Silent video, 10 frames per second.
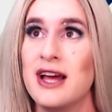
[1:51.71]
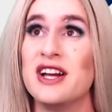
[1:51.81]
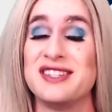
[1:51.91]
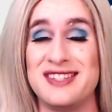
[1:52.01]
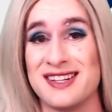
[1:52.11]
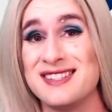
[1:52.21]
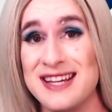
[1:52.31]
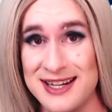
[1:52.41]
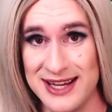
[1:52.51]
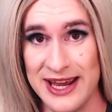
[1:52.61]

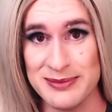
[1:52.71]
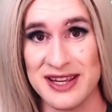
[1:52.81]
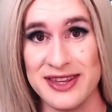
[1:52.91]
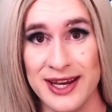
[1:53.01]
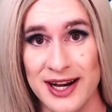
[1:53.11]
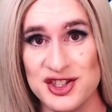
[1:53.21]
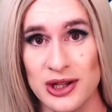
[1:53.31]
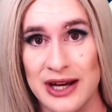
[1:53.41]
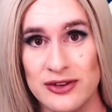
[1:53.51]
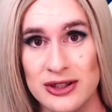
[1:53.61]
16 games at the NHL
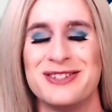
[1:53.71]
level.